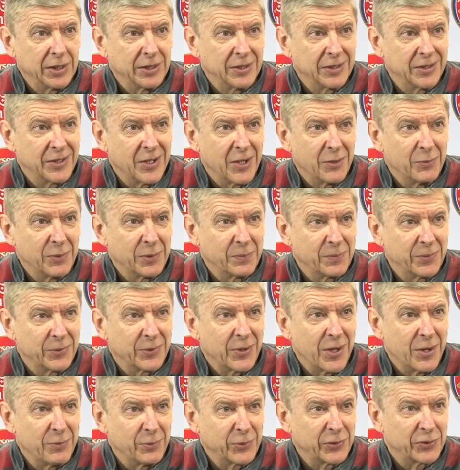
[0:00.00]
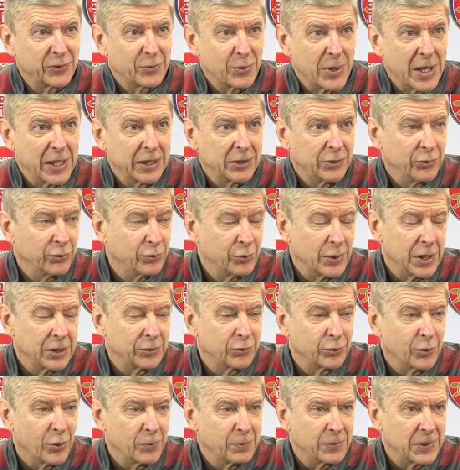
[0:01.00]
and our strikers, who are
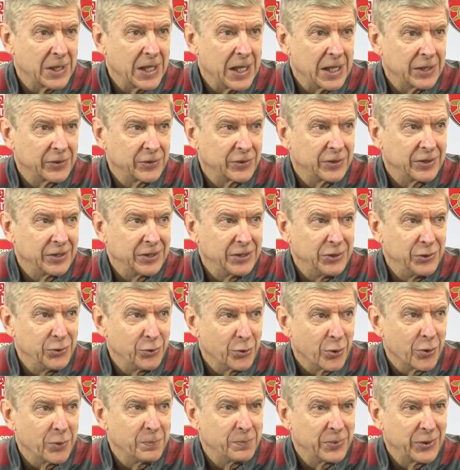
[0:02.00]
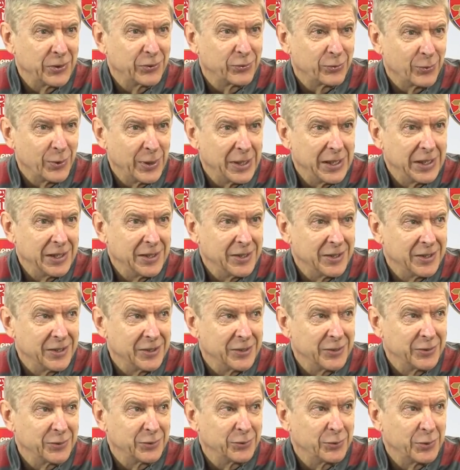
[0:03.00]
top class in Europe as
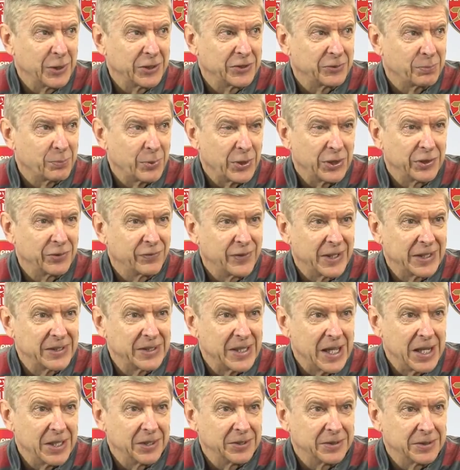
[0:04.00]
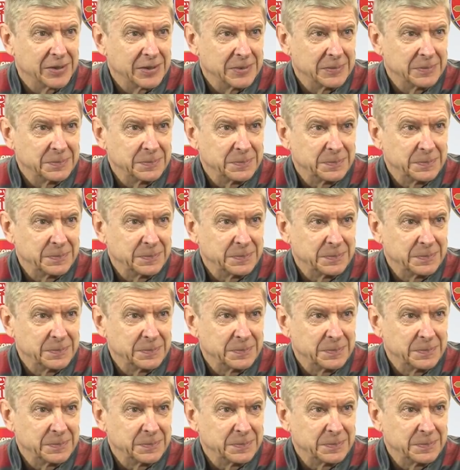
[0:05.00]
well, to express that talent.